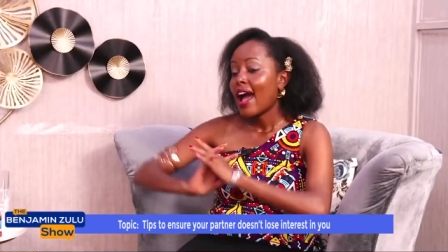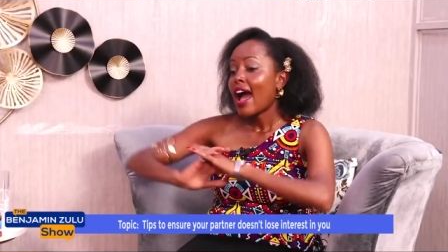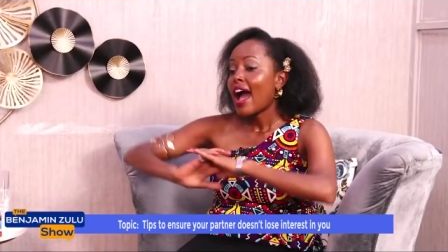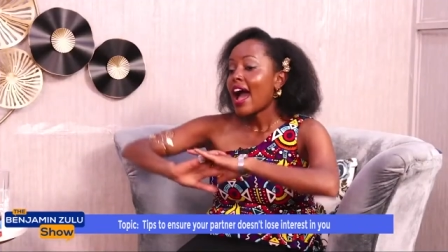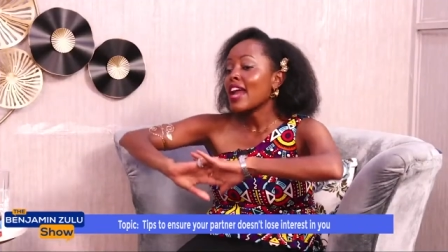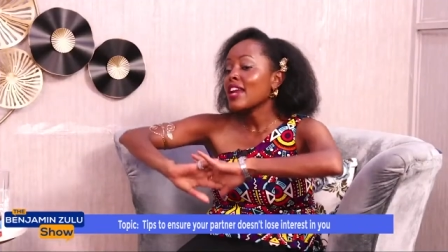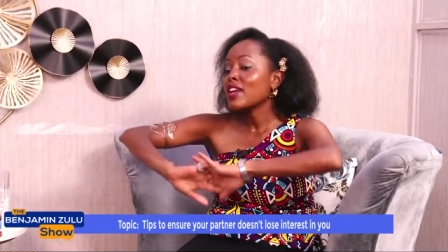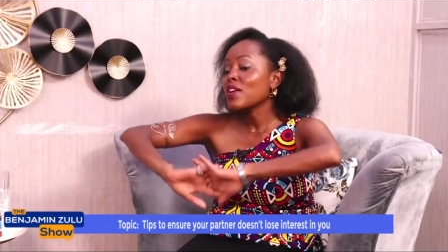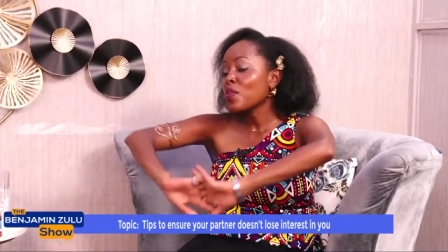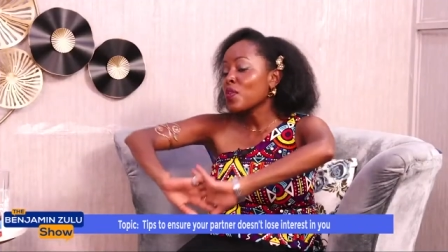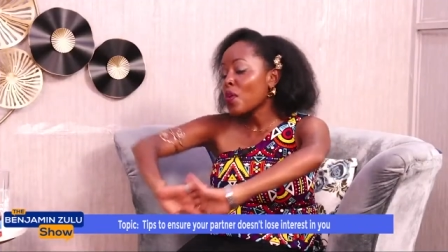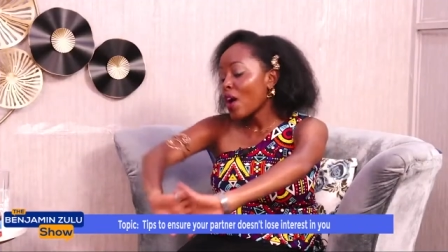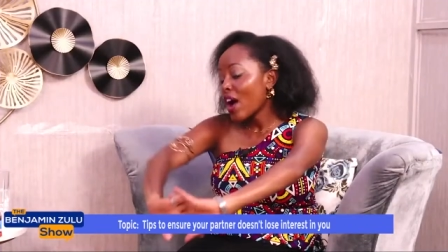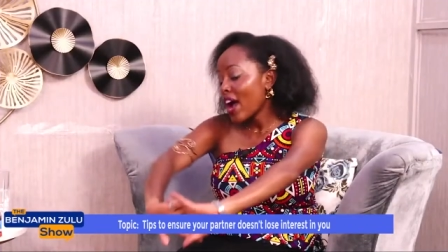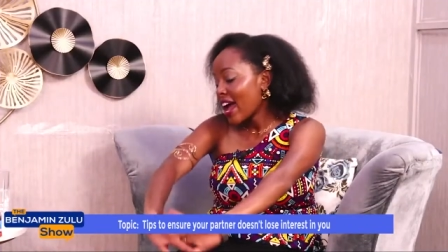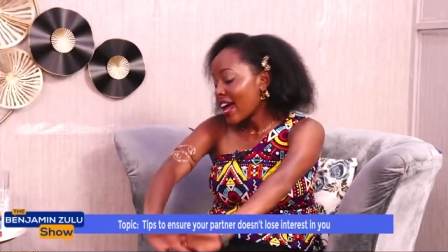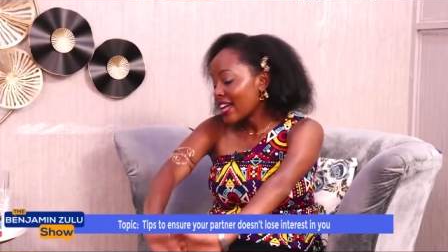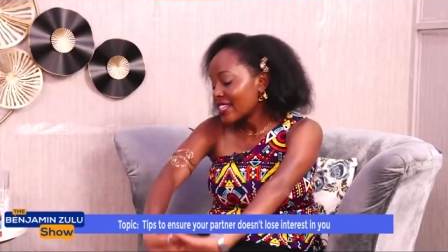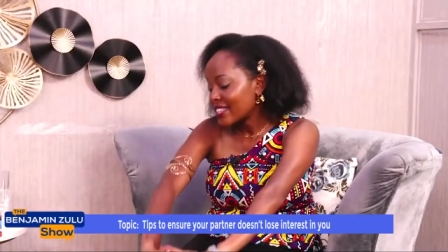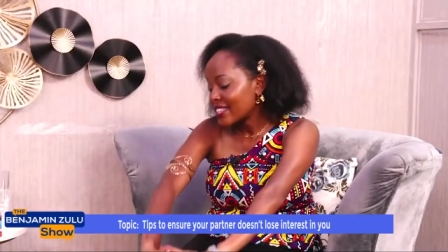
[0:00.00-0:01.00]
I know
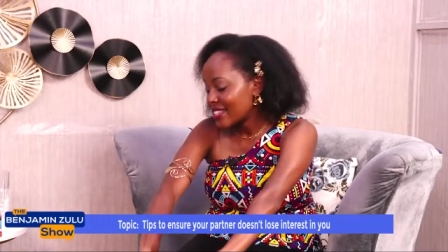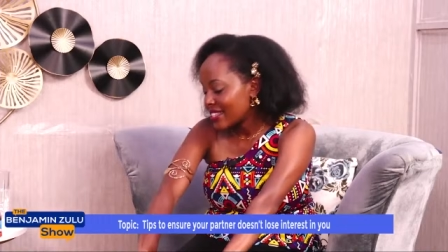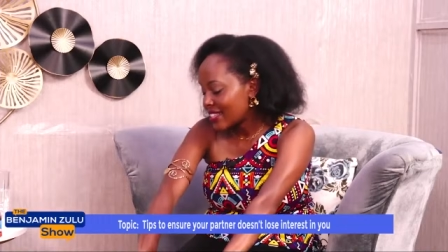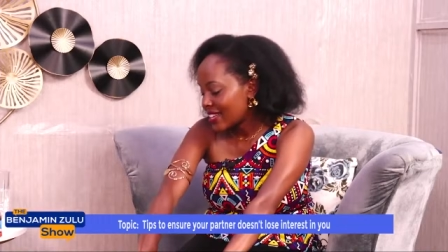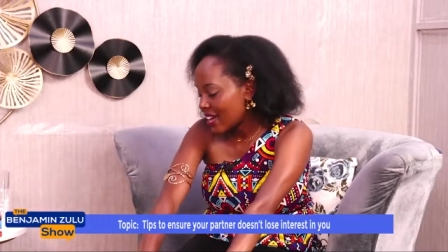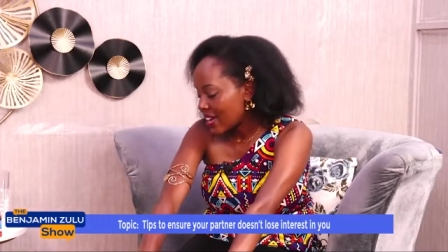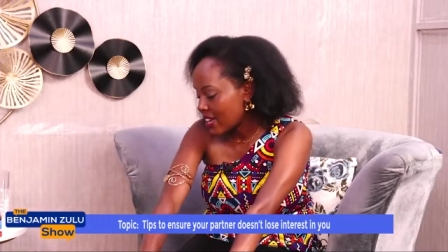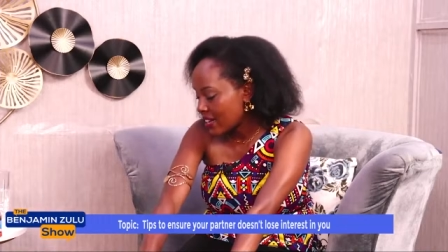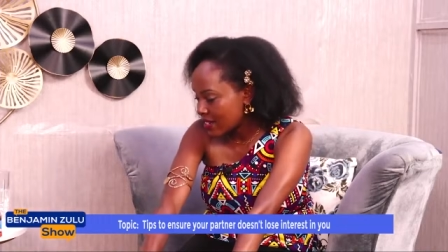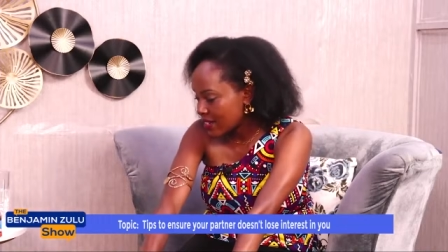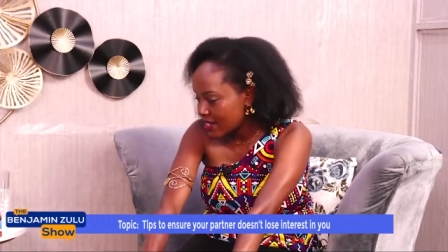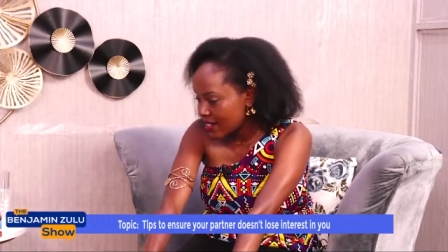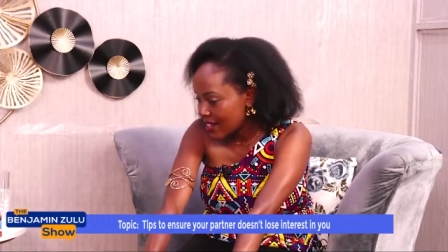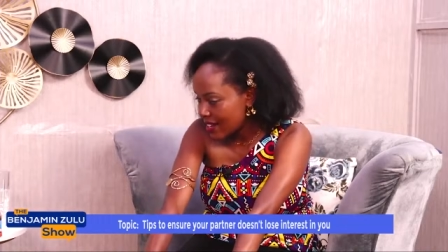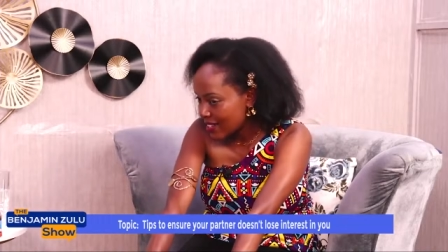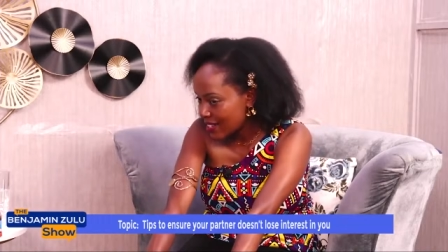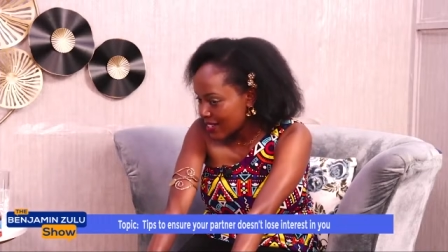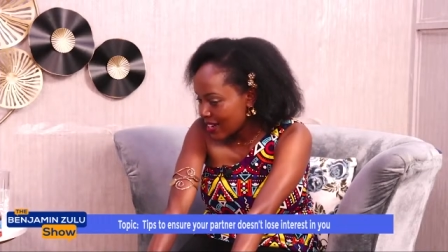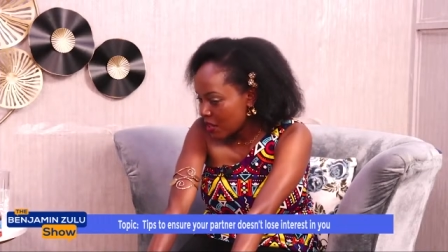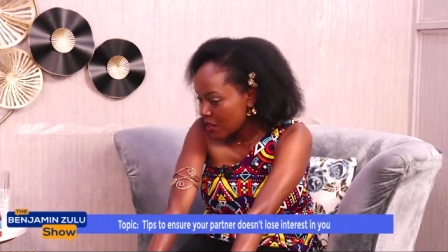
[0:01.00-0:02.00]
I had said
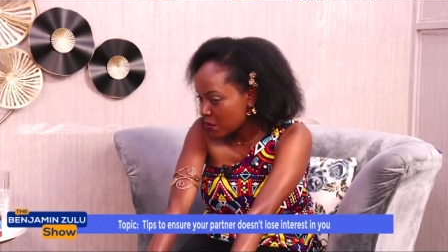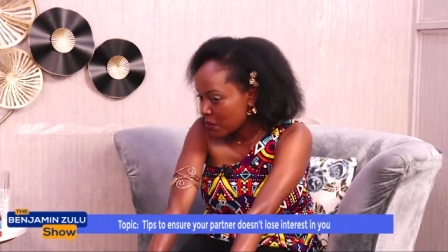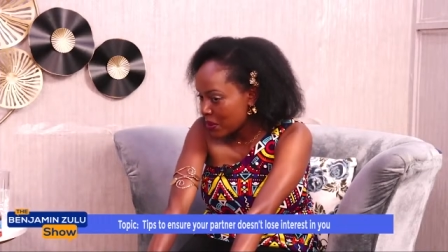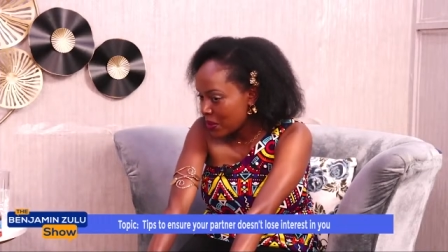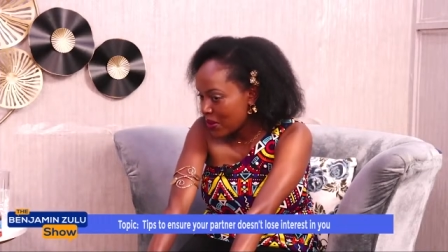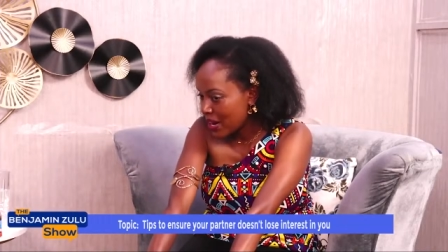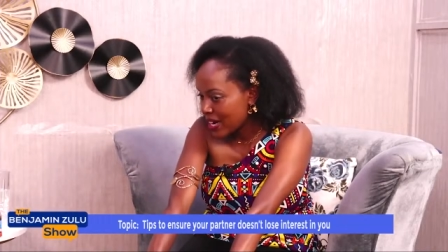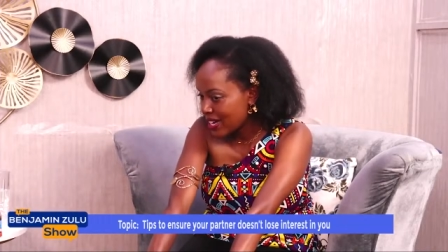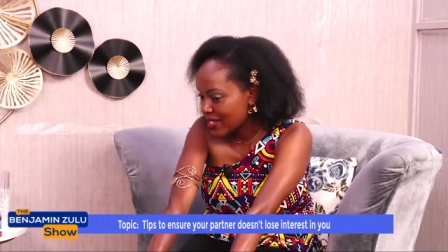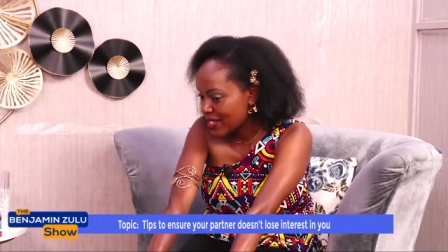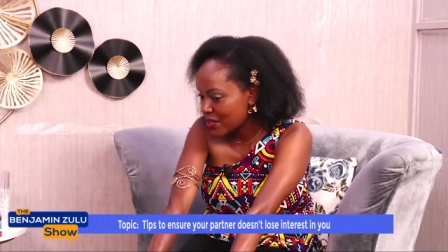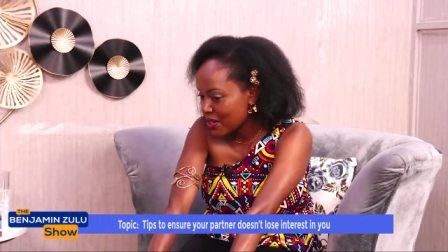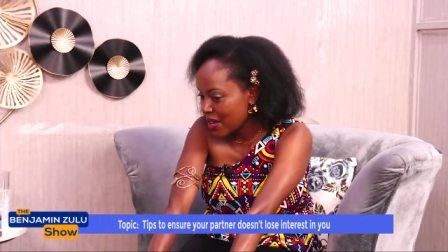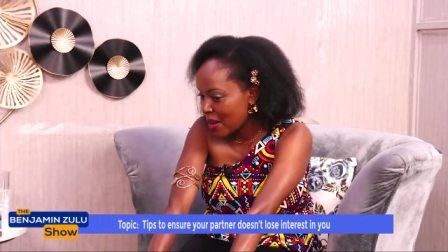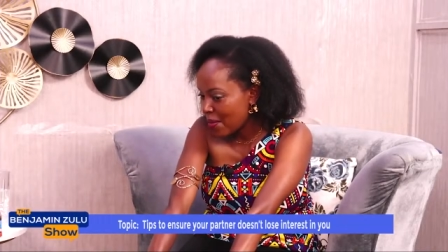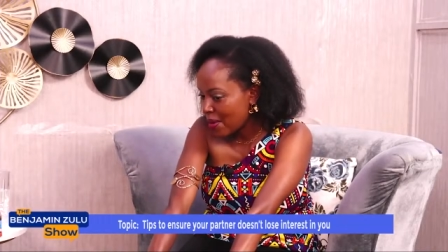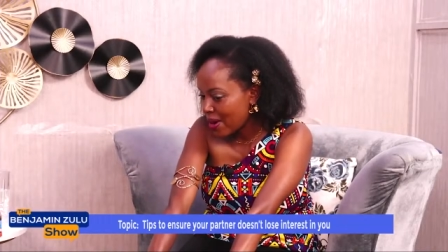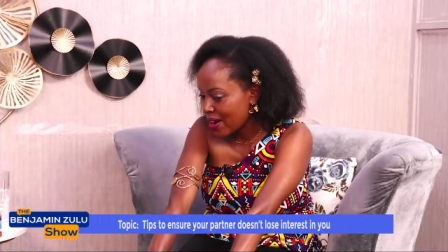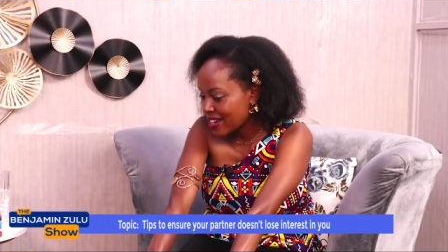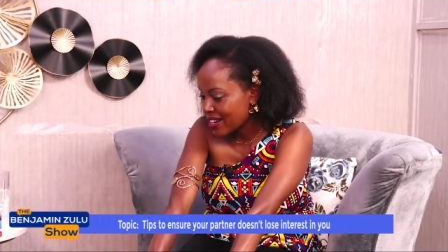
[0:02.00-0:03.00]
that I'll be ready to
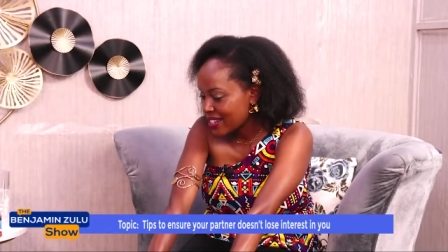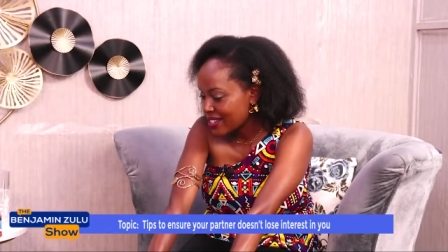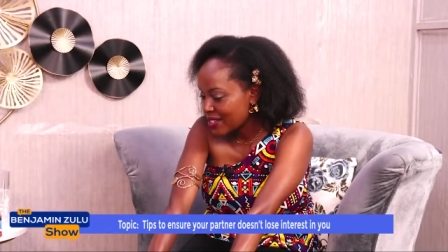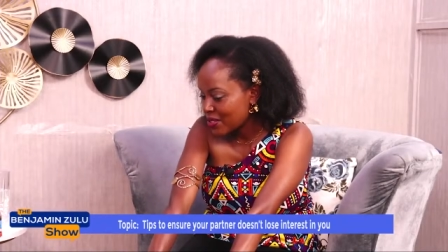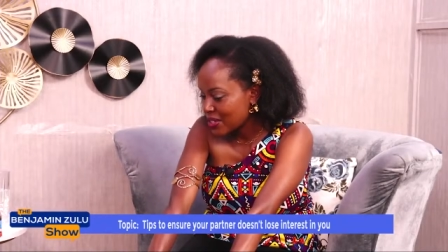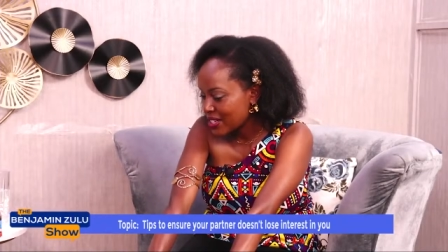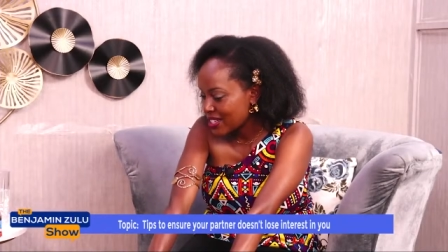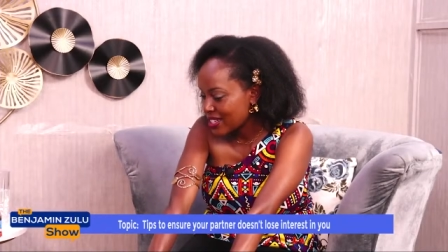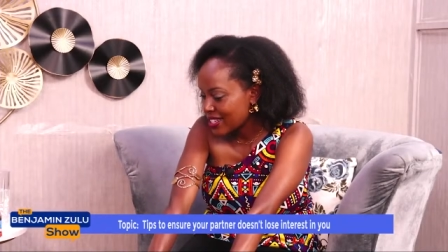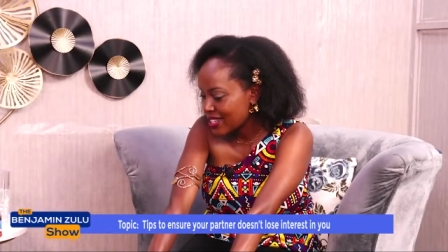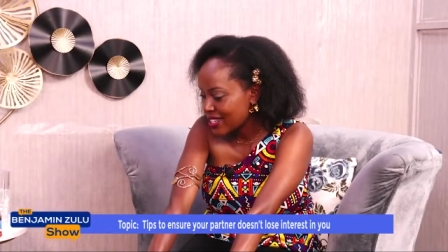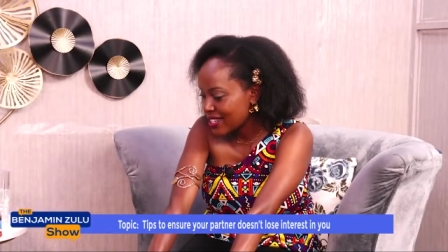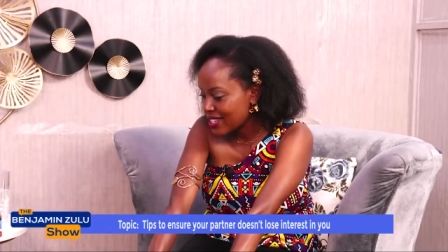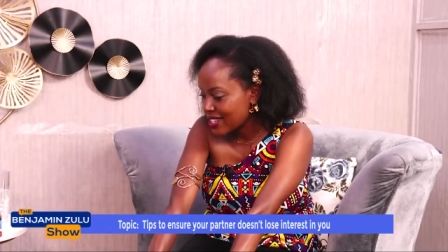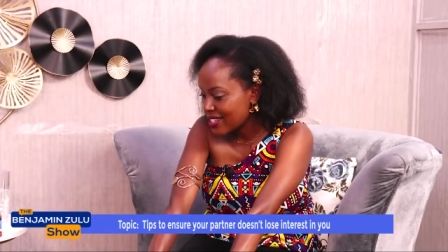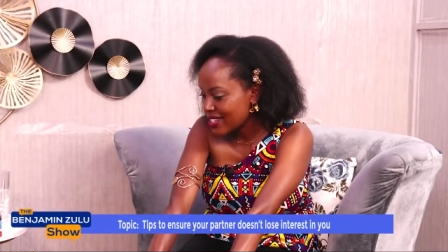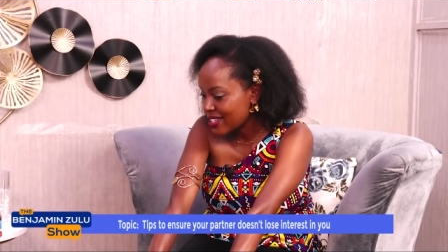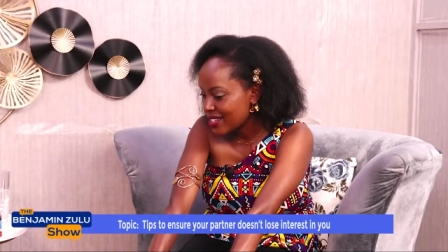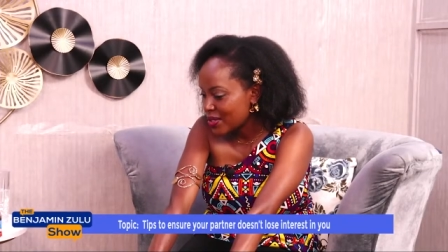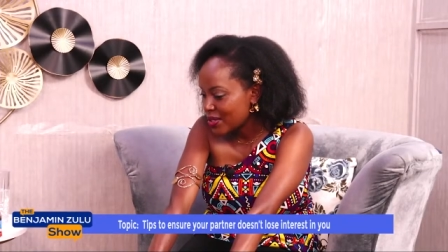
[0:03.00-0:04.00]
get married in
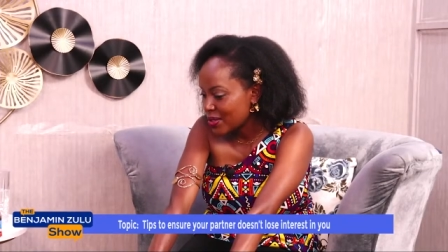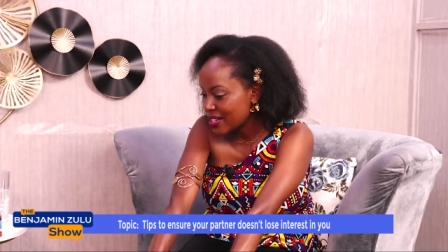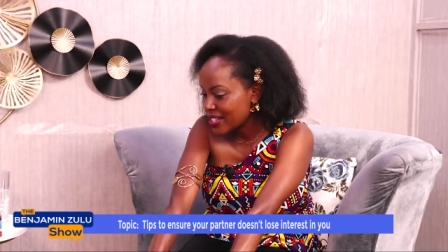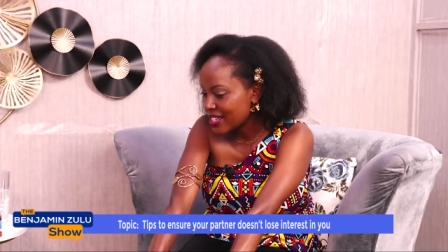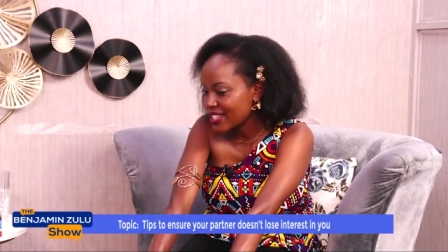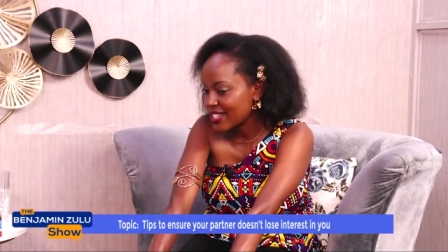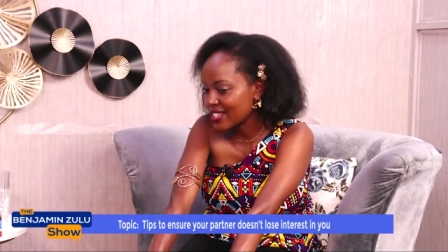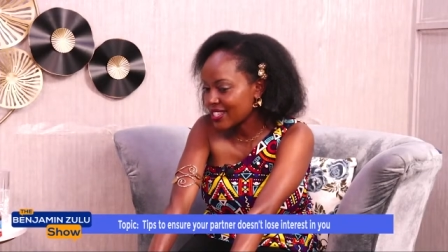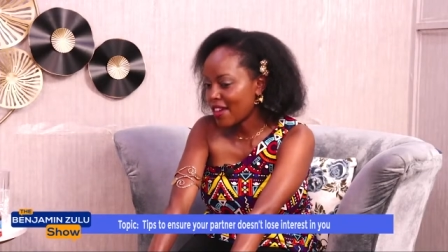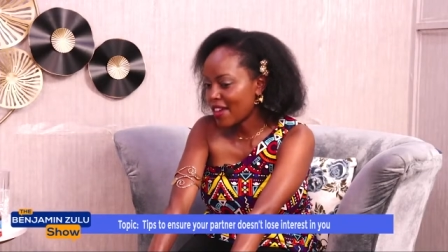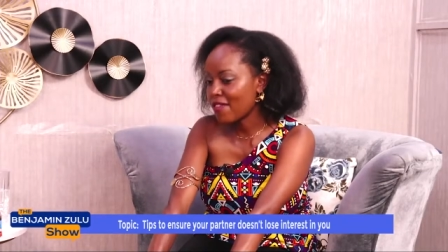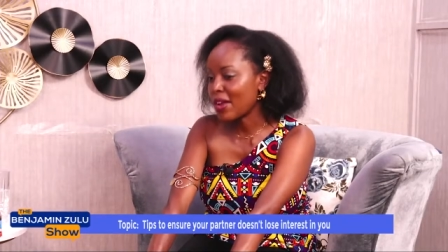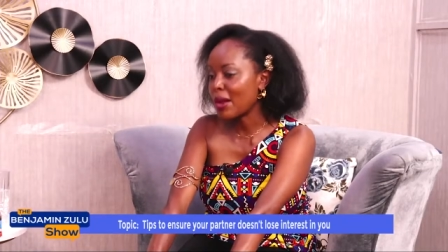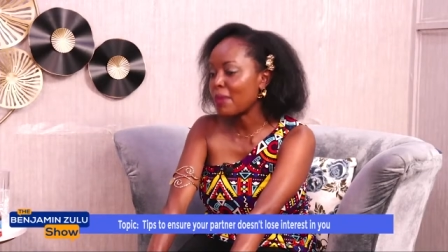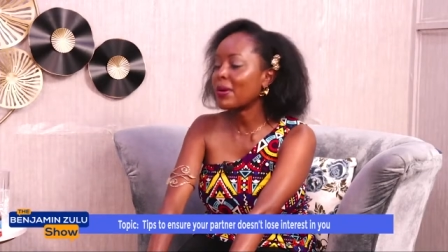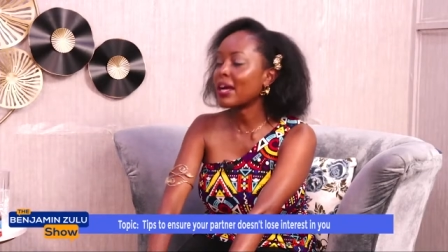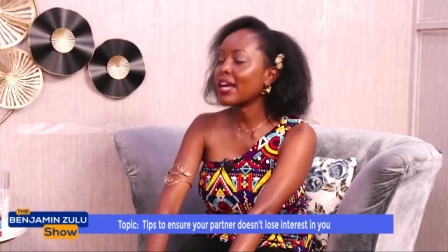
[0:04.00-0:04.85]
2027.